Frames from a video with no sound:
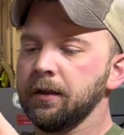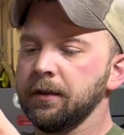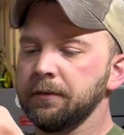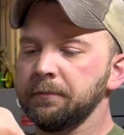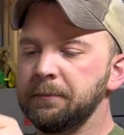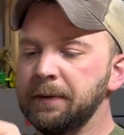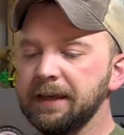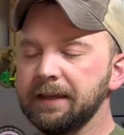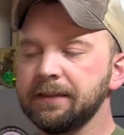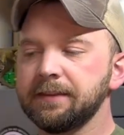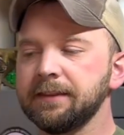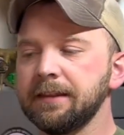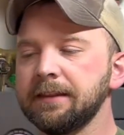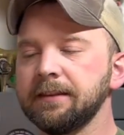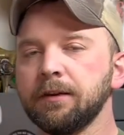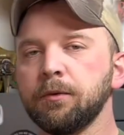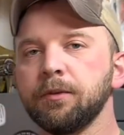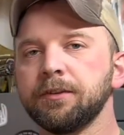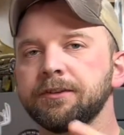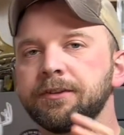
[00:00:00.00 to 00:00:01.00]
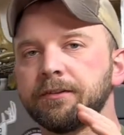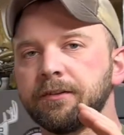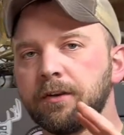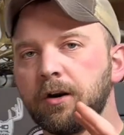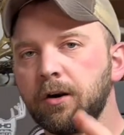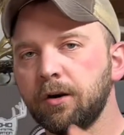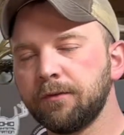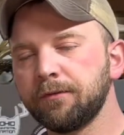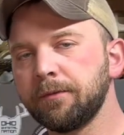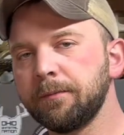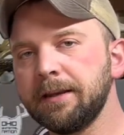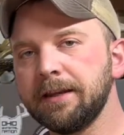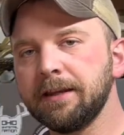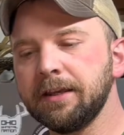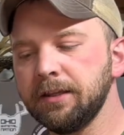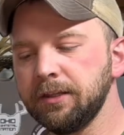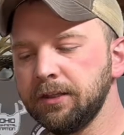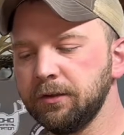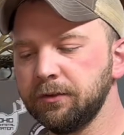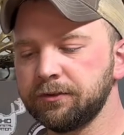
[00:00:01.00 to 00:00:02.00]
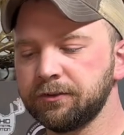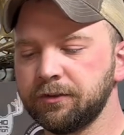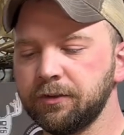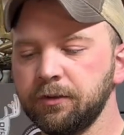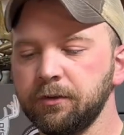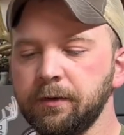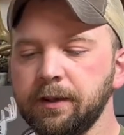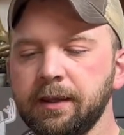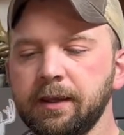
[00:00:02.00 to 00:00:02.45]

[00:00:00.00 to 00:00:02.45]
Big thing that was hard for me to get used to